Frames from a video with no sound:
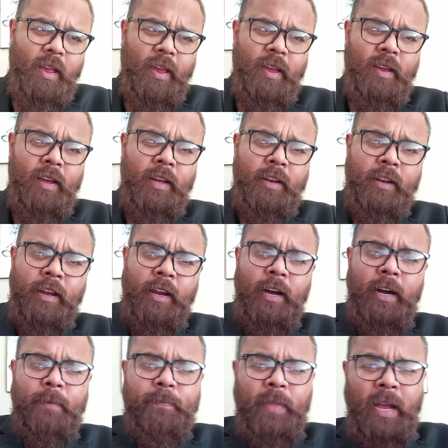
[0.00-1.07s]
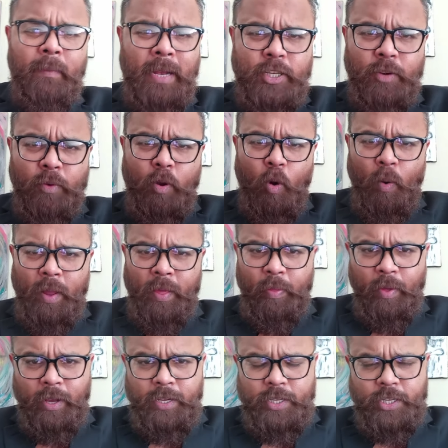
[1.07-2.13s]
And uh, I'm actually recording
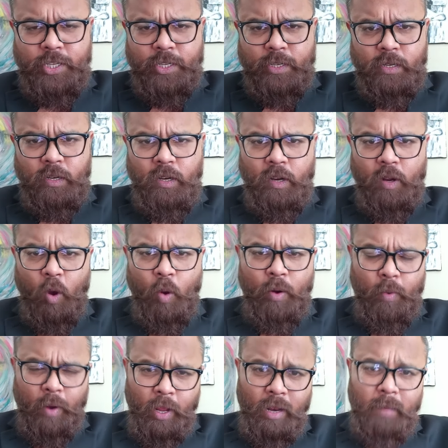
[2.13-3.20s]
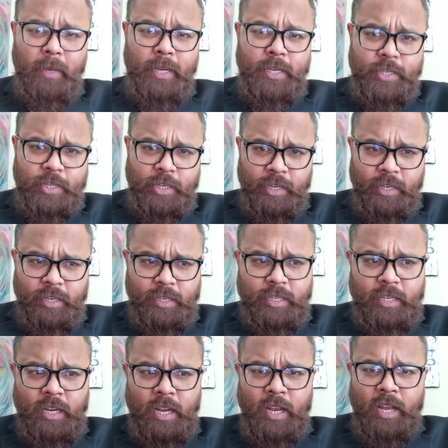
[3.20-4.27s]
this on a regular
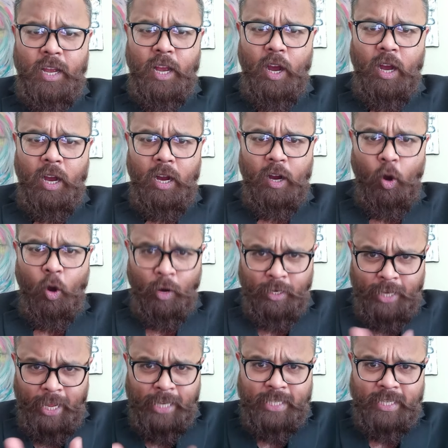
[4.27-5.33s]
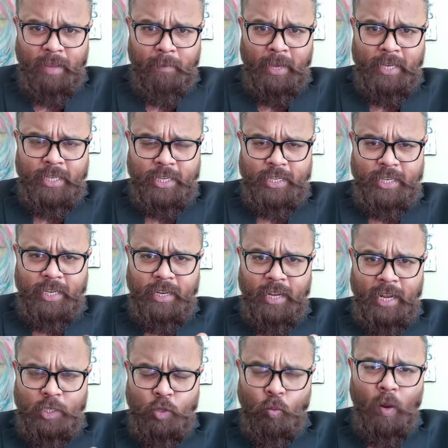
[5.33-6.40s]
basis, uh, on a day to day basis,
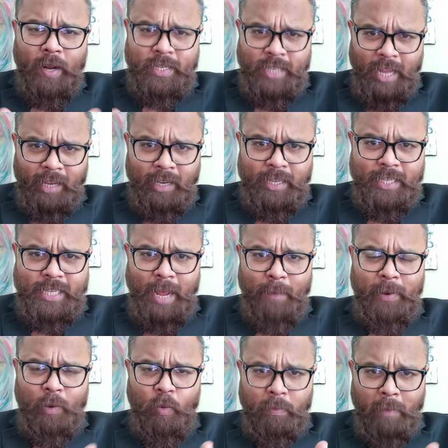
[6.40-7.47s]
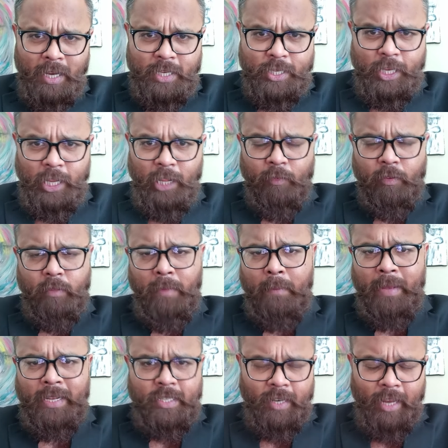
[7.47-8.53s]
as to what exactly is happening with myself, with
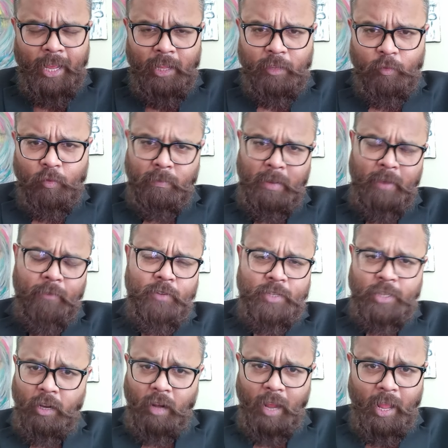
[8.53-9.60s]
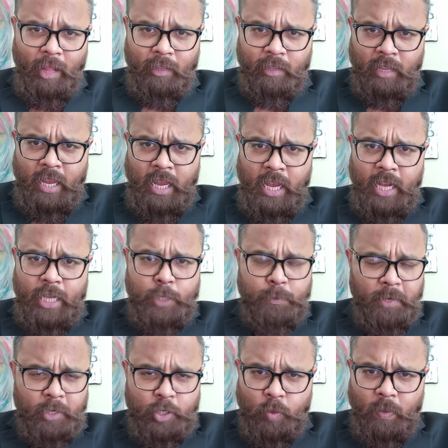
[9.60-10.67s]
my mental health, with my physical health,
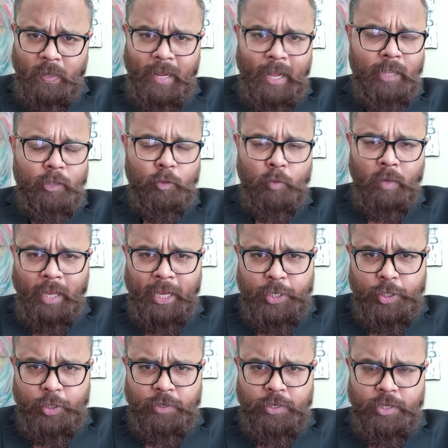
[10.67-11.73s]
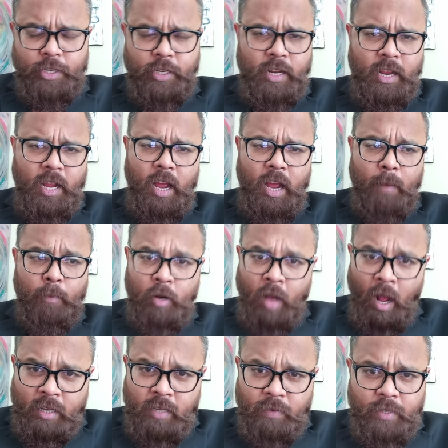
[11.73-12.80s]
spiritual health, relations,
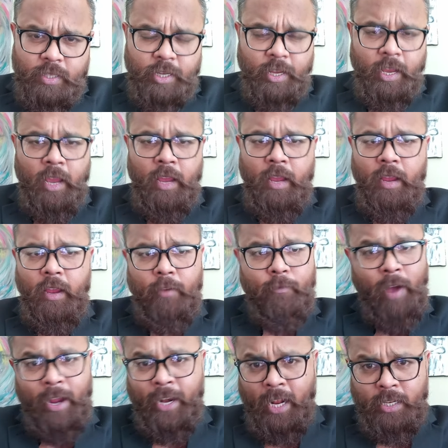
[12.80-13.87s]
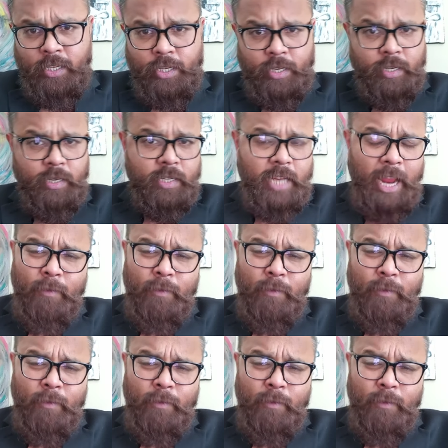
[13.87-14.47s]
productivity, finances.